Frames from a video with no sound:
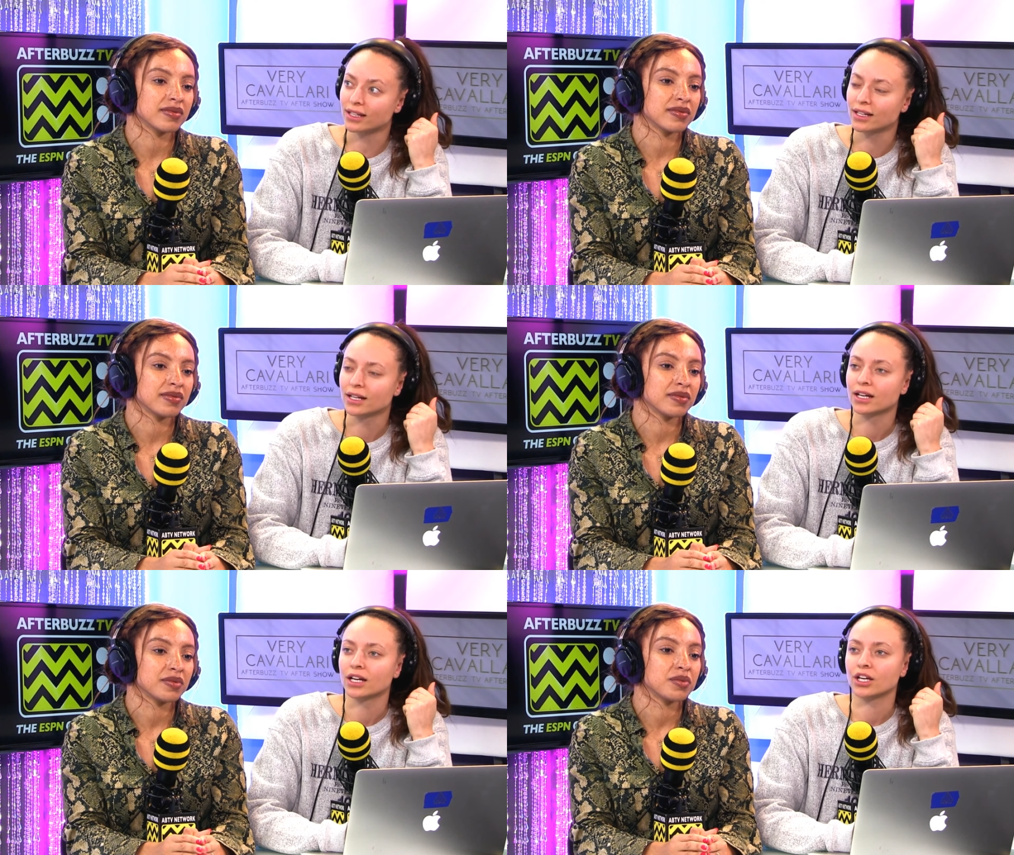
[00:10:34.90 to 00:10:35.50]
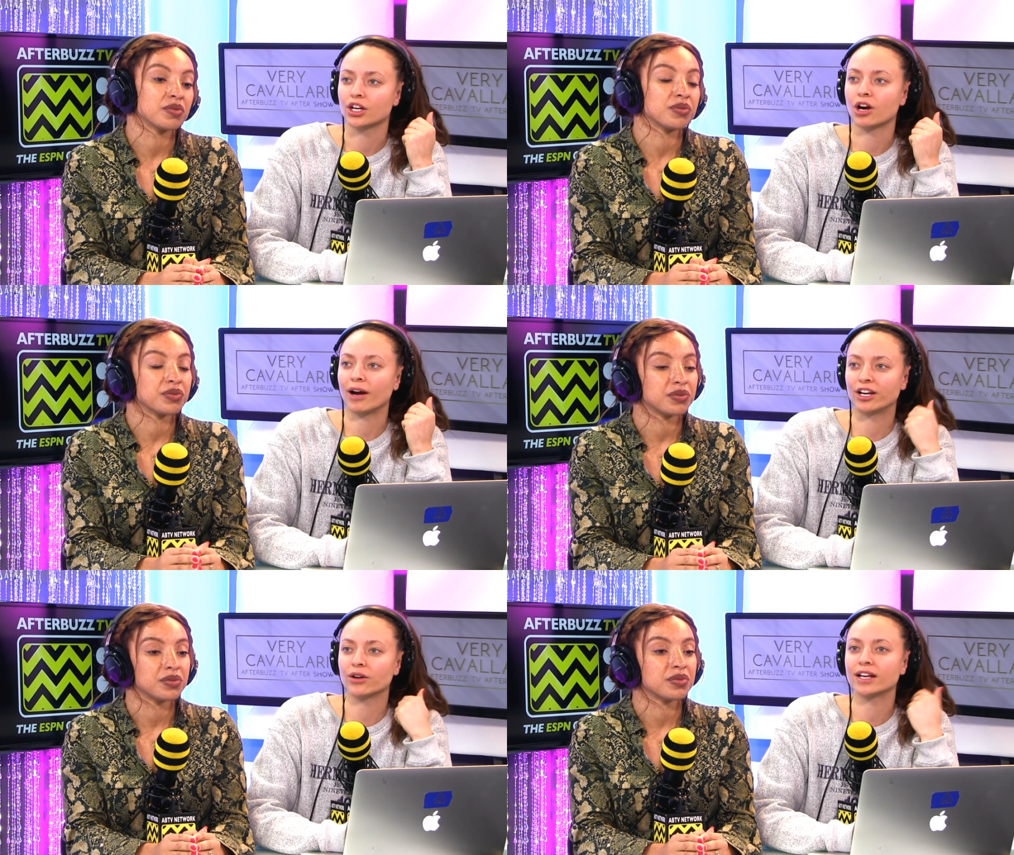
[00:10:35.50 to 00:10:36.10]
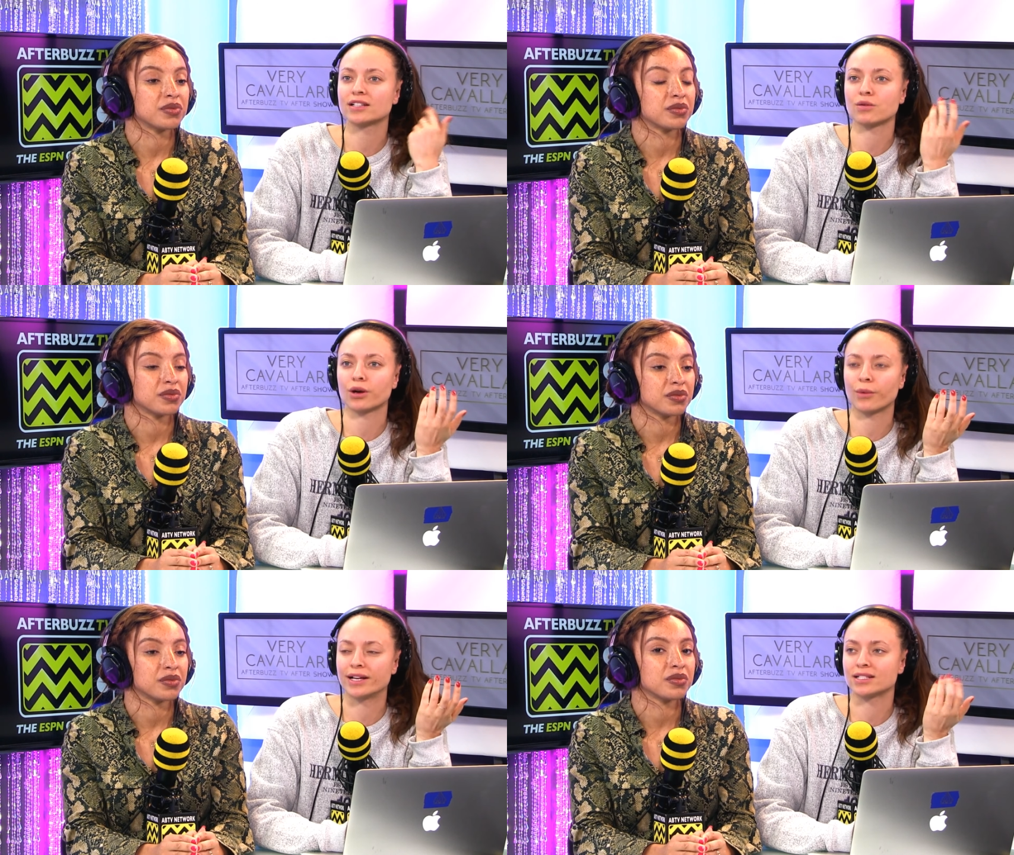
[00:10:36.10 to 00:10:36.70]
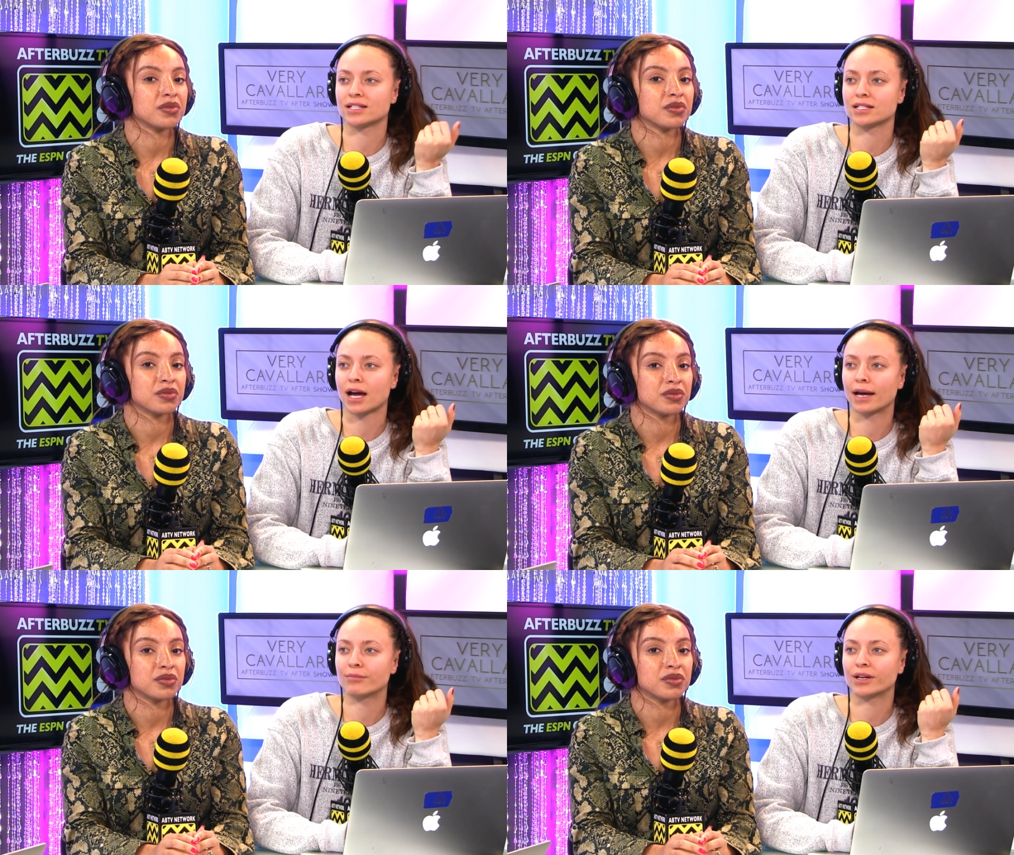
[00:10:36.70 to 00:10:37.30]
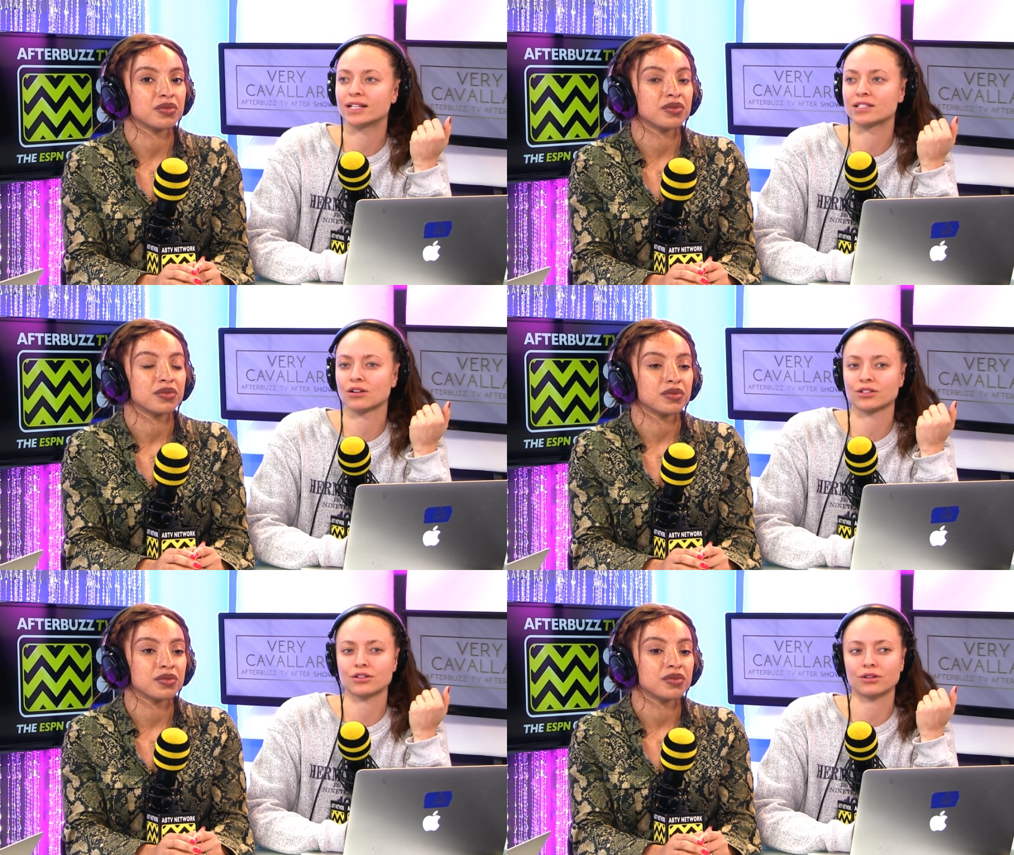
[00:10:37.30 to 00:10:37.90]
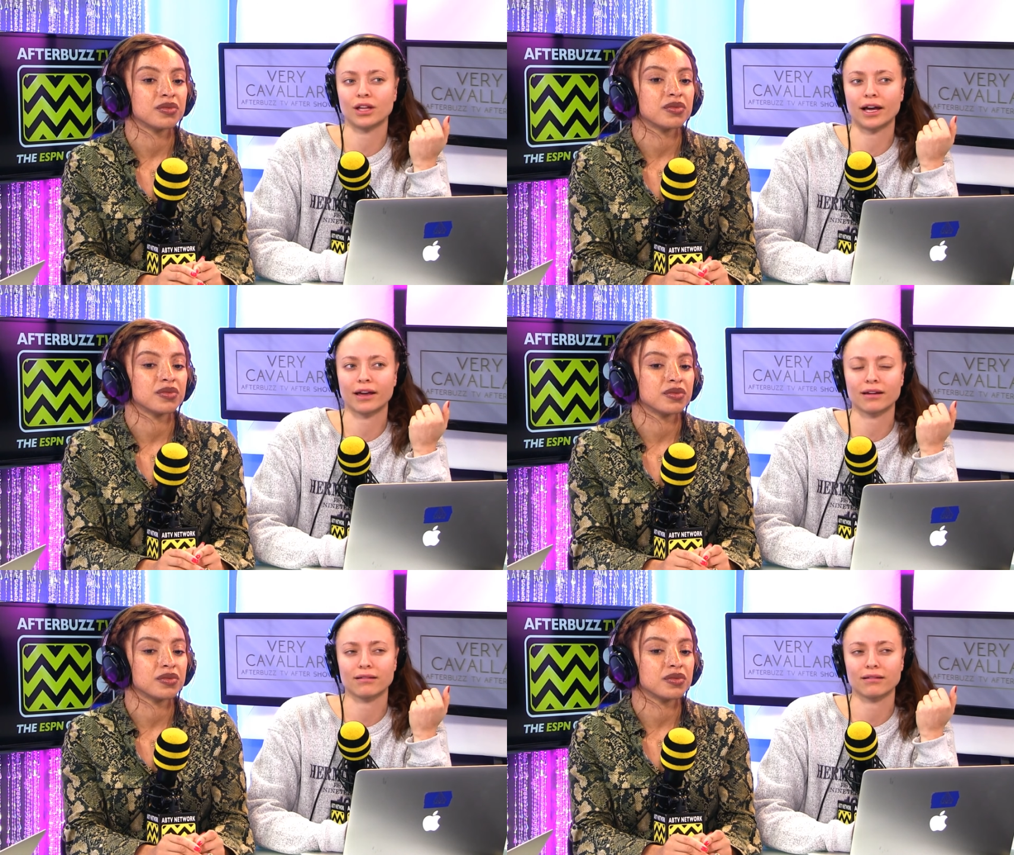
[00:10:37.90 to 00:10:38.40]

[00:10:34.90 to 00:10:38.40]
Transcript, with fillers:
Speaker 1: Mm-hmm. You know, I know he doesn't want to waste his time, but he's also, like,